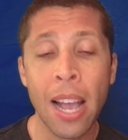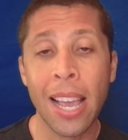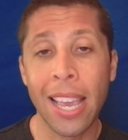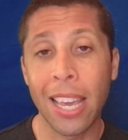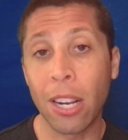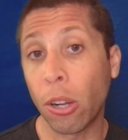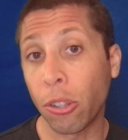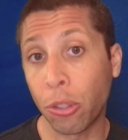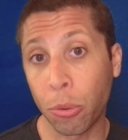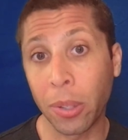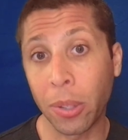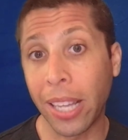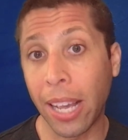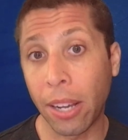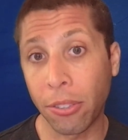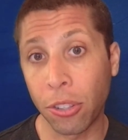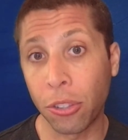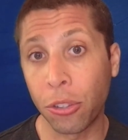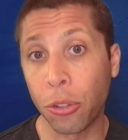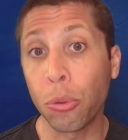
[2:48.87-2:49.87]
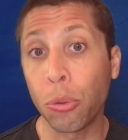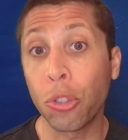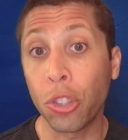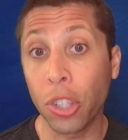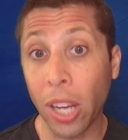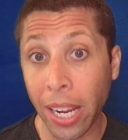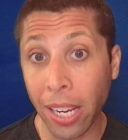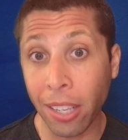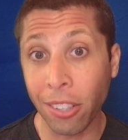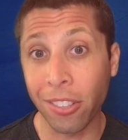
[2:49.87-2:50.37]
It also allows us to
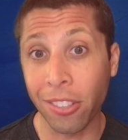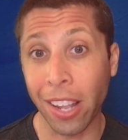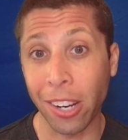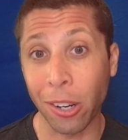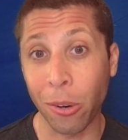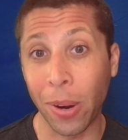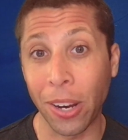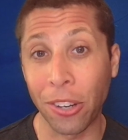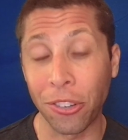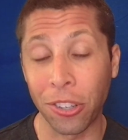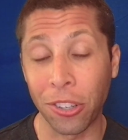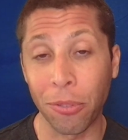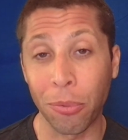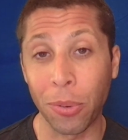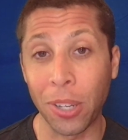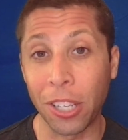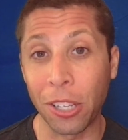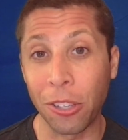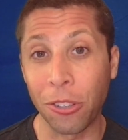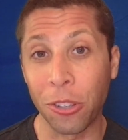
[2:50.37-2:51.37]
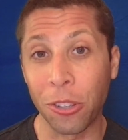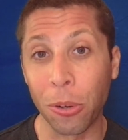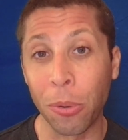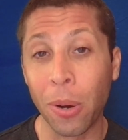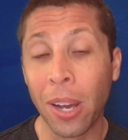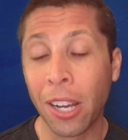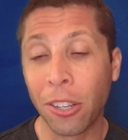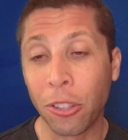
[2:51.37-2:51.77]
change that equation if we need to,